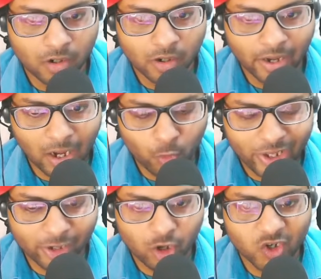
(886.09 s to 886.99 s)
Now we
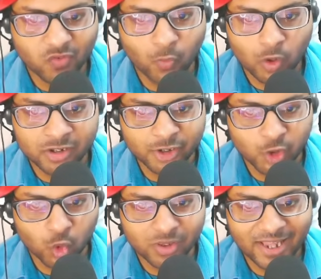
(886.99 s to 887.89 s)
are going to 4th
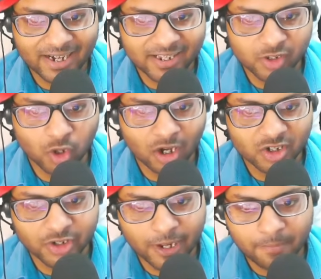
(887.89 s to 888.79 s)
June, that is
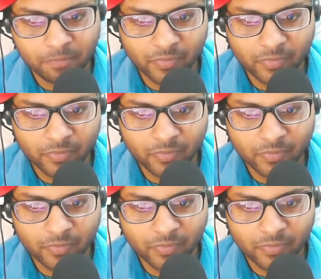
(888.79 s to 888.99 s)
Thursday.